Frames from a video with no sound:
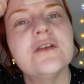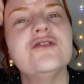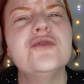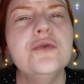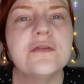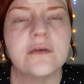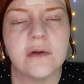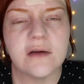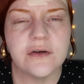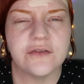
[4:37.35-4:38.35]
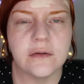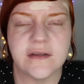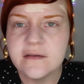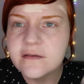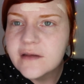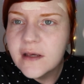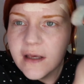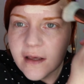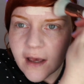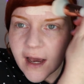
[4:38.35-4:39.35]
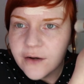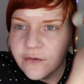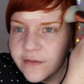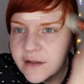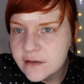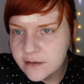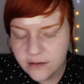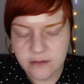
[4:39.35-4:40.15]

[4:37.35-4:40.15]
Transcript: too full coverage, so it doesn't, I don't think